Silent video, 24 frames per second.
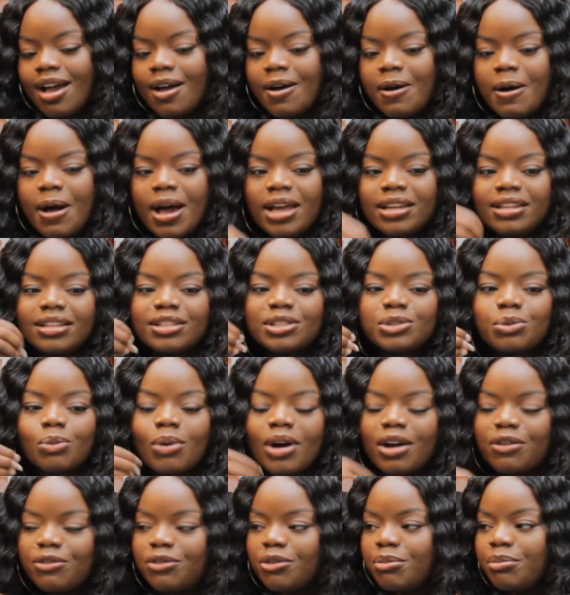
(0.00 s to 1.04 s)
Uh, and this
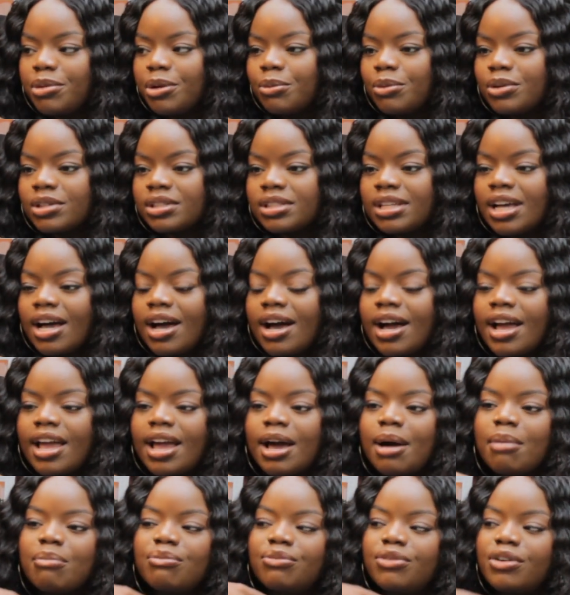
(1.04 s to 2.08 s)
why for me was I
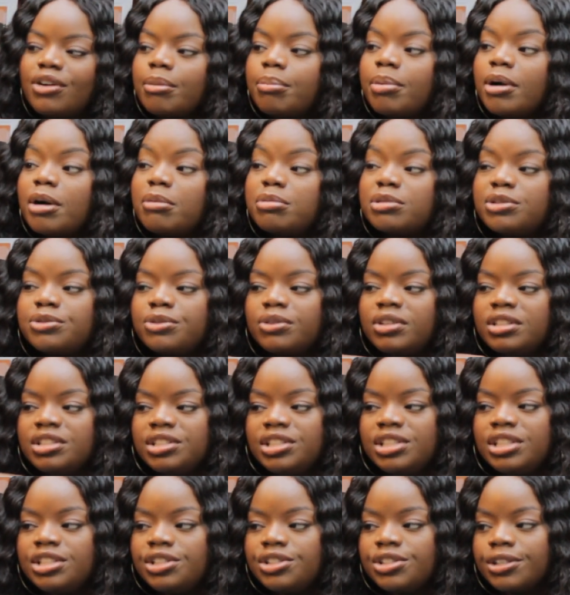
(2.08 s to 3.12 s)
am very purposeful
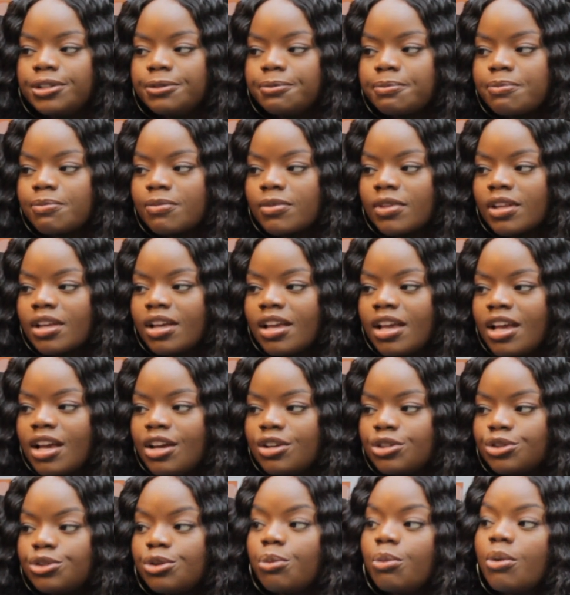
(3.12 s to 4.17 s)
in teaching.
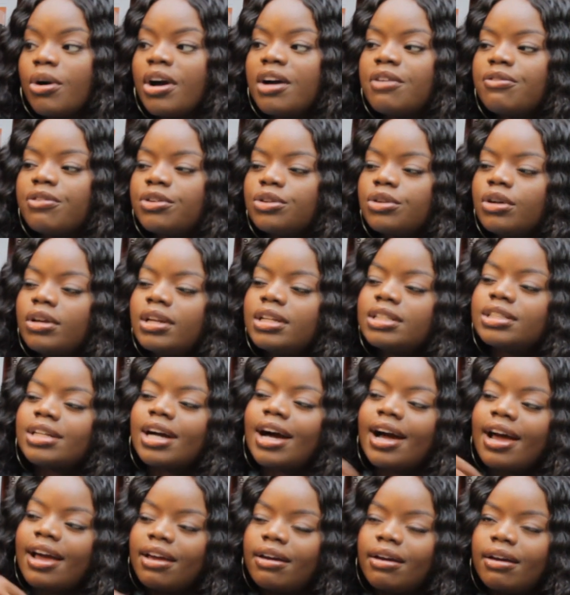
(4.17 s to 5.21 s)
Mm. So whatever knowledge
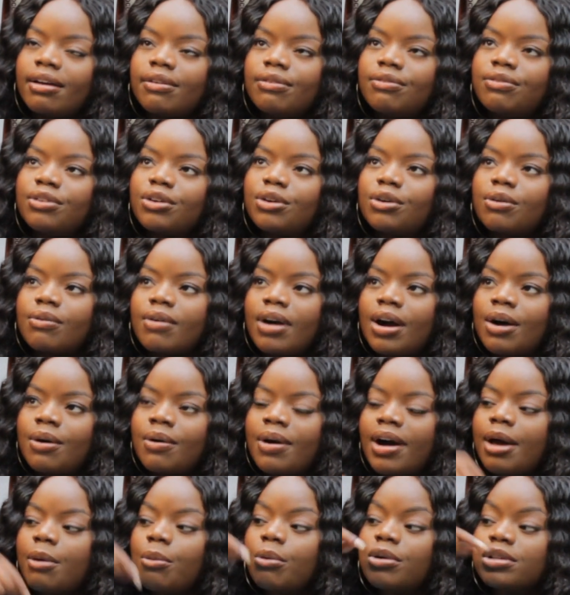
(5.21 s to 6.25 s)
I figure
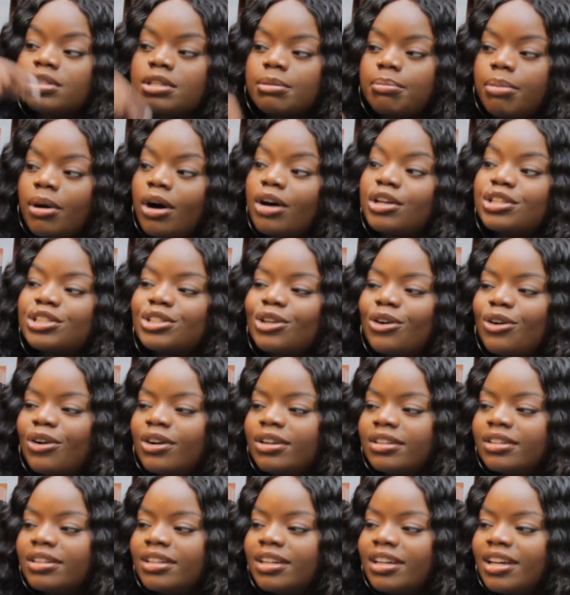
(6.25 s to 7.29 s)
out, I want to pass it
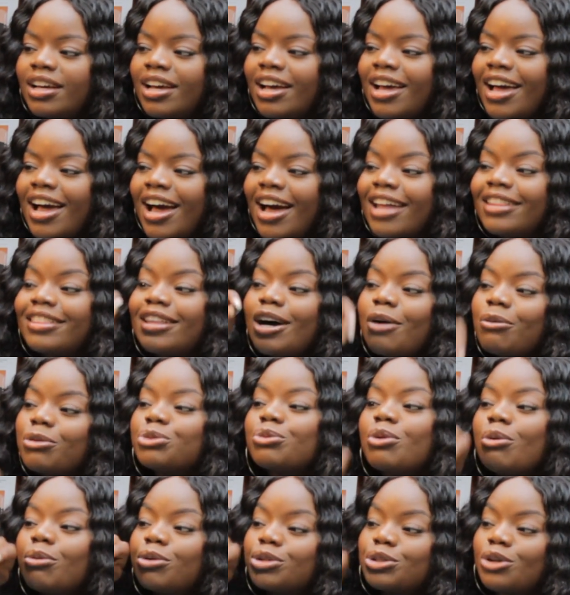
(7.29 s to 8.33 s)
on. Okay. And that
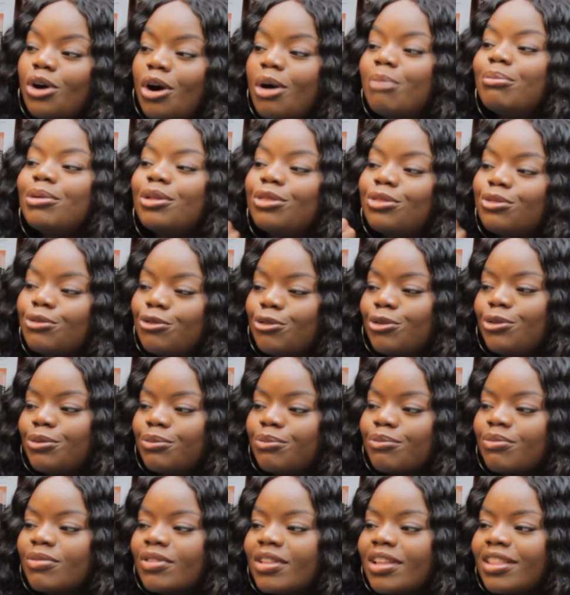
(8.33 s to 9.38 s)
was what was coming
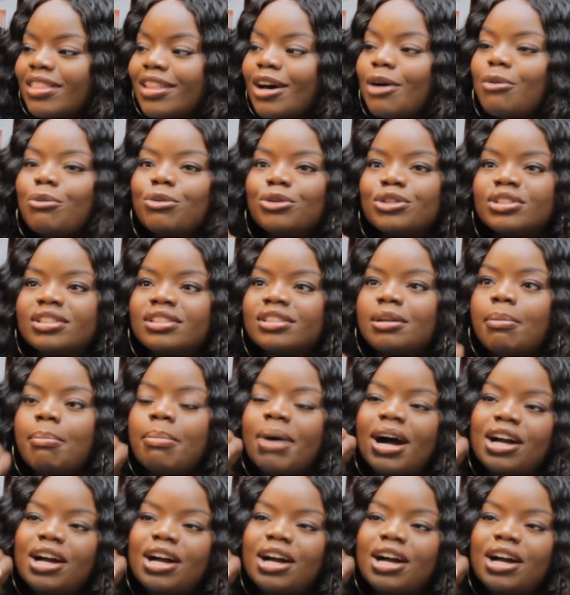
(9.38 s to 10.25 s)
through that was the